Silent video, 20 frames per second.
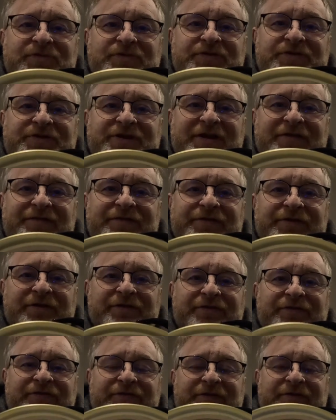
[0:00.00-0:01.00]

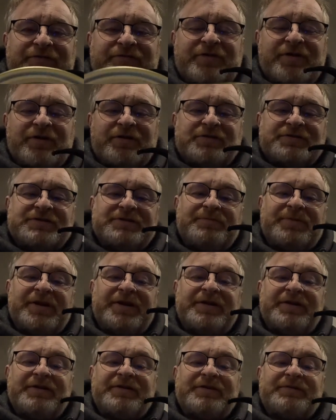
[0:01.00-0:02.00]
Davidoff Royalty
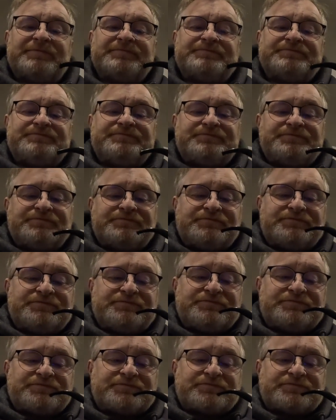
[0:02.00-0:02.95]
Blend. I'll